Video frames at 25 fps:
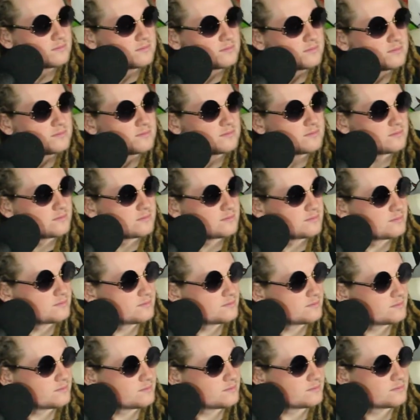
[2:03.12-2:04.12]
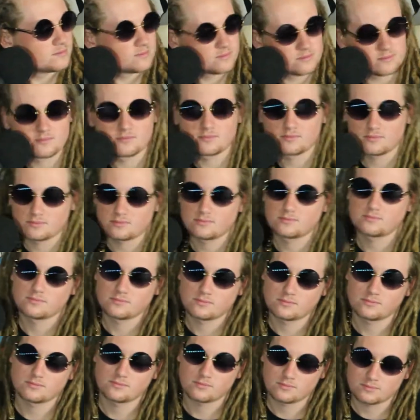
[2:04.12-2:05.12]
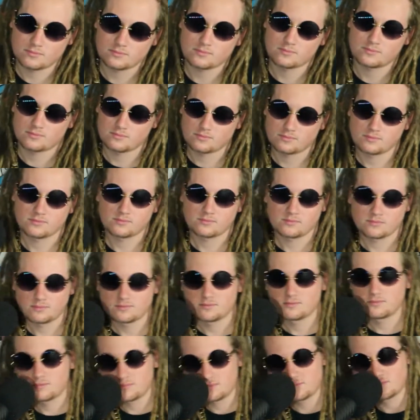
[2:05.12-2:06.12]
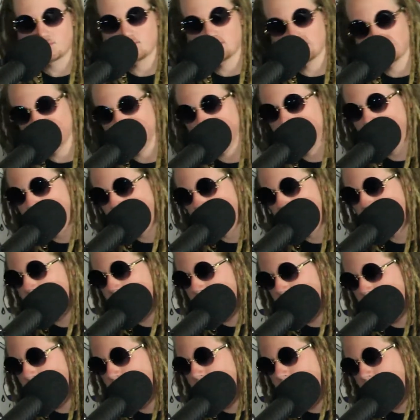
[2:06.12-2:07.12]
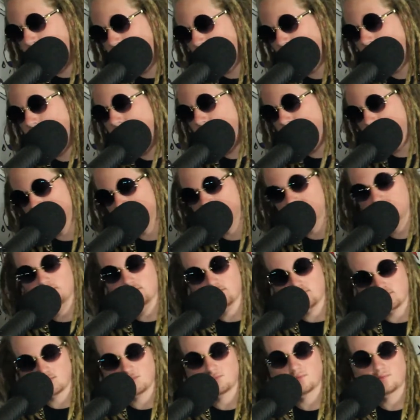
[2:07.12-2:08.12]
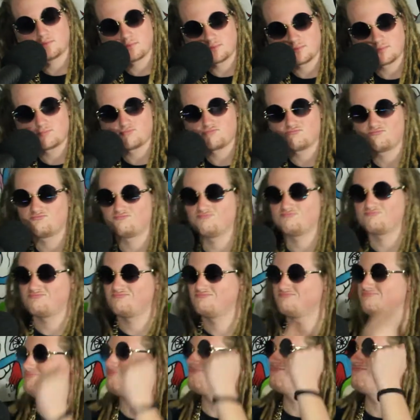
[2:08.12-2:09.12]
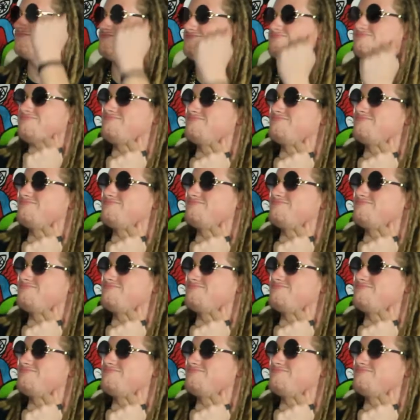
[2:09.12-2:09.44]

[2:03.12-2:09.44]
(silent)